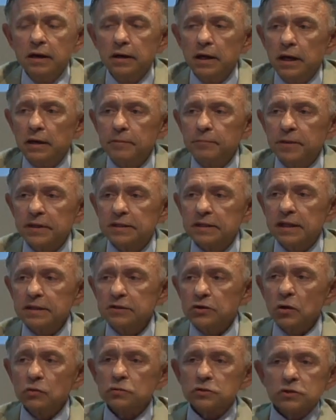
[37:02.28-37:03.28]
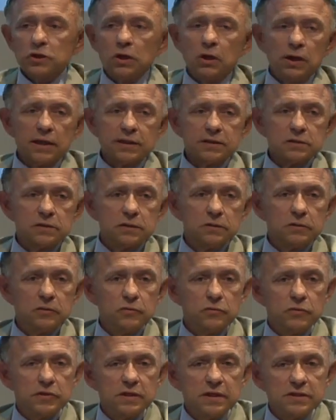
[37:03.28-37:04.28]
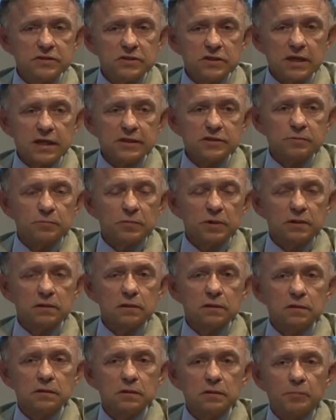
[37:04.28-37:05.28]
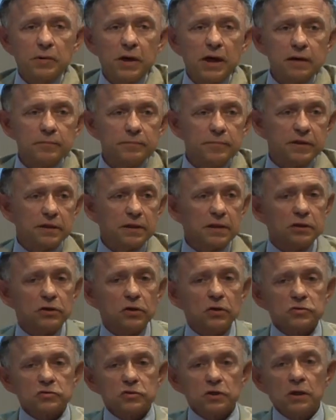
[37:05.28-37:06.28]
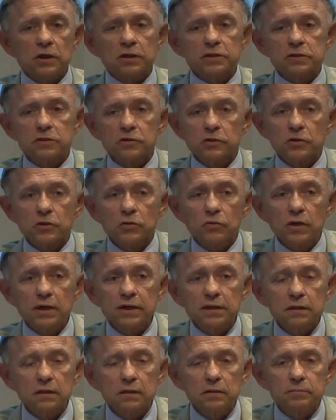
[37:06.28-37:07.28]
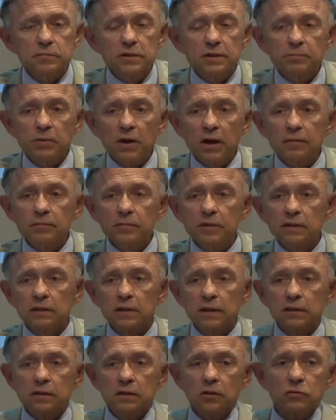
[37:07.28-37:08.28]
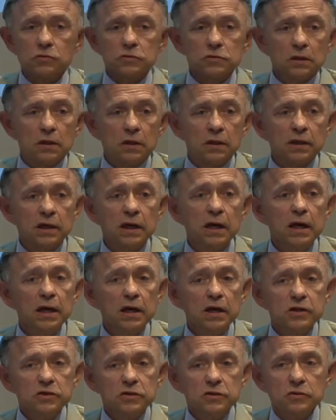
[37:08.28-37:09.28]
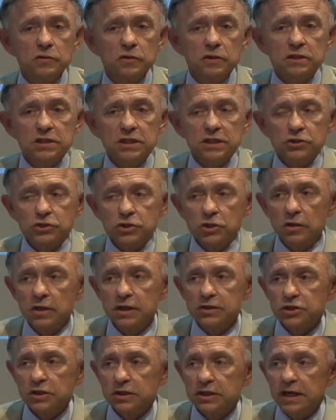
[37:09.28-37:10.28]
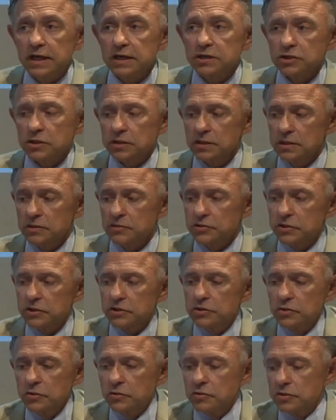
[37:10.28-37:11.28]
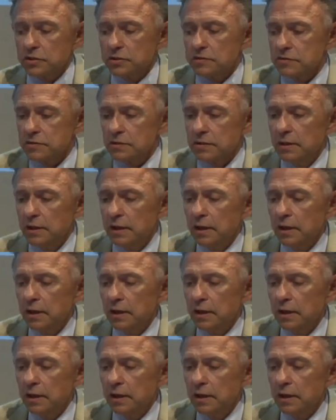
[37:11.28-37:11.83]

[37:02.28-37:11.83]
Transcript: uh, but they don't talk to the assessment department, they don't talk to the curriculum department, they don't talk to the teacher education institutions.